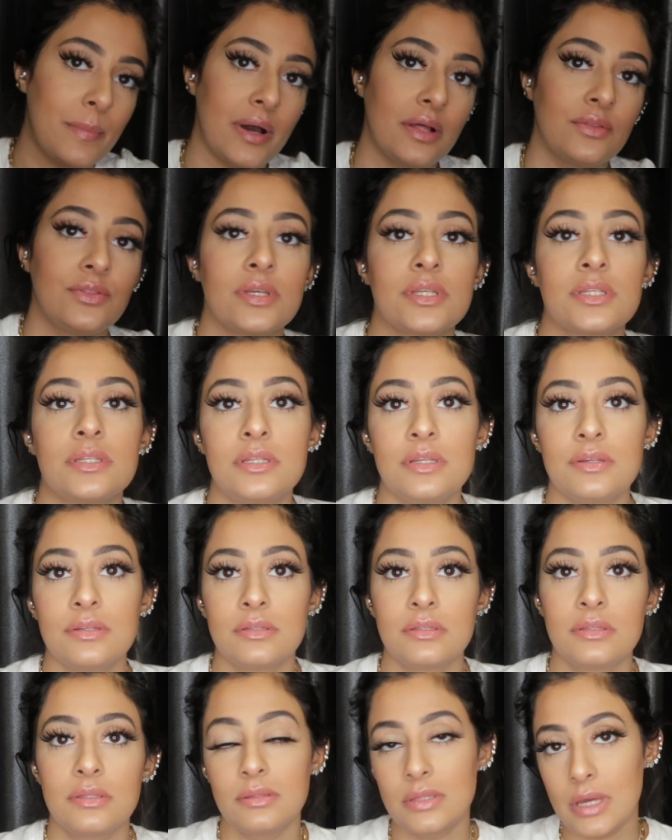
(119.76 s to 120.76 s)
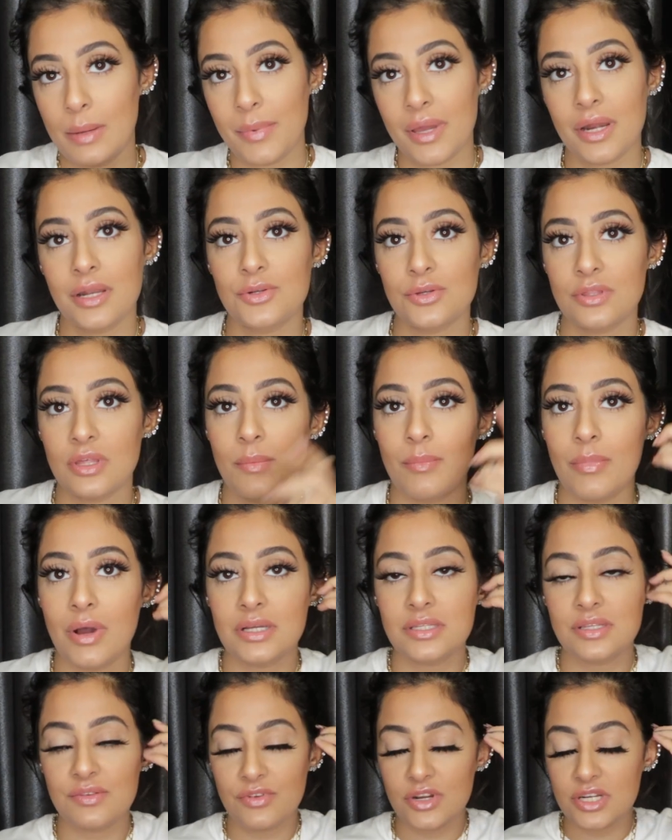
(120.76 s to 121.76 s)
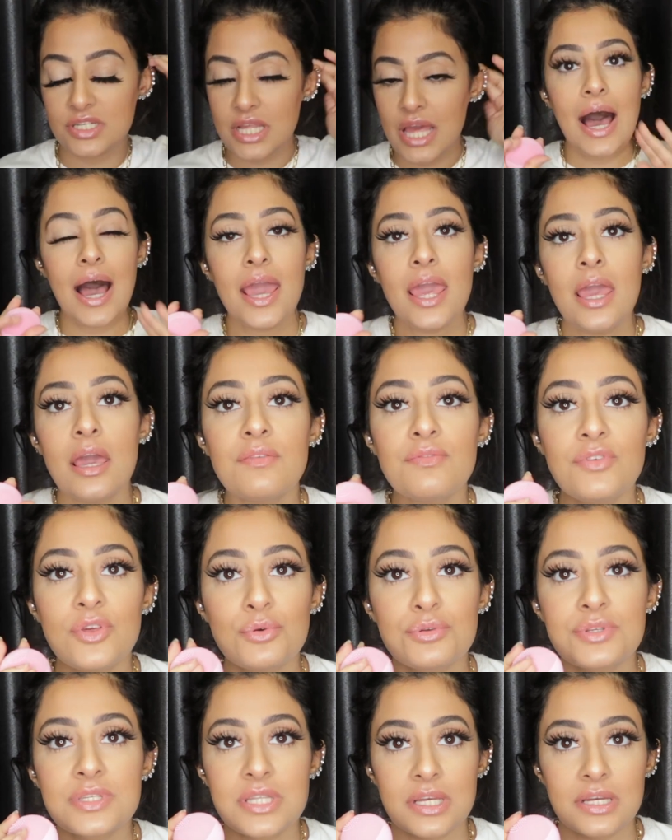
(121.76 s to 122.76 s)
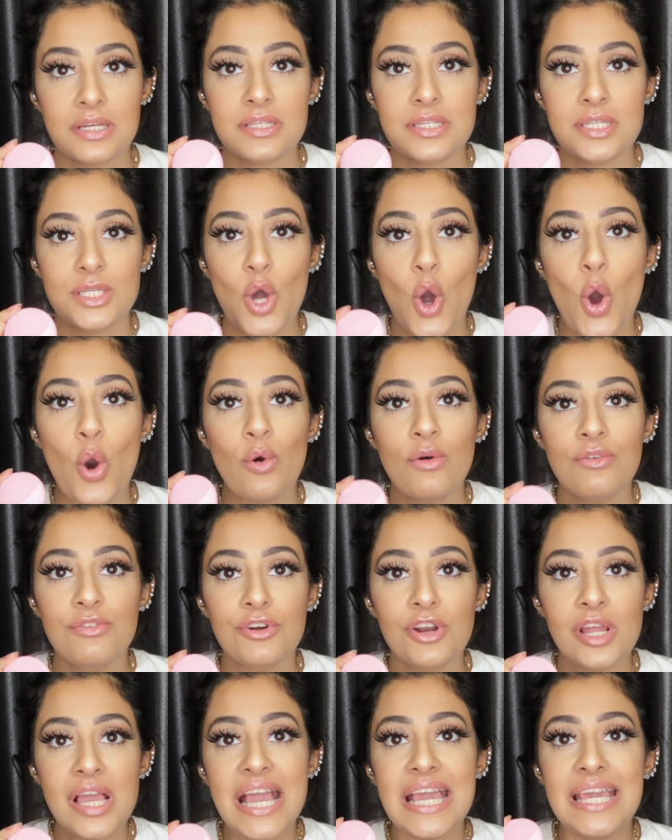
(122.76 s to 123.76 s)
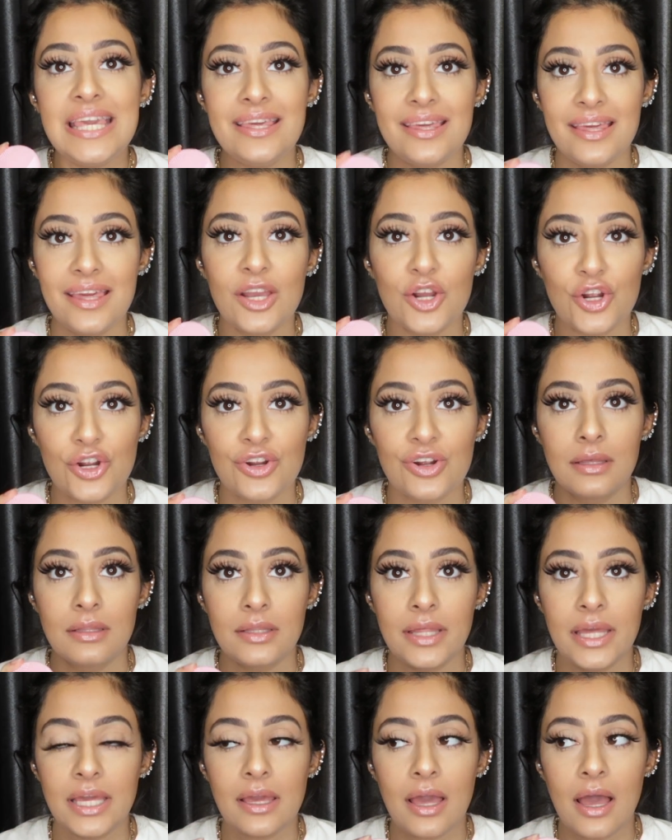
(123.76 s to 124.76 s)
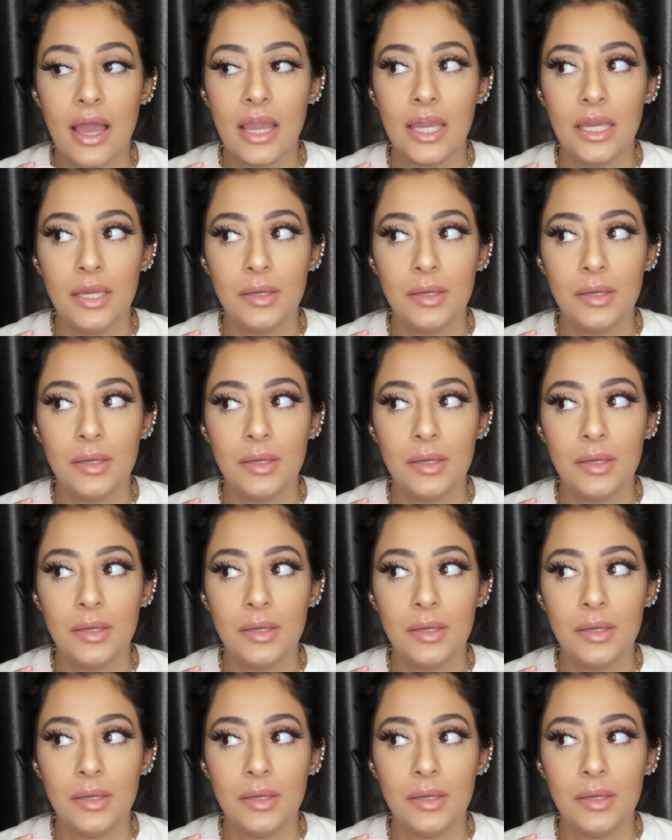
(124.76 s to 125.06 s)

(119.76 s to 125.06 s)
about this, dude. I'm gonna do the unboxing first. I have used this over a year. Like, I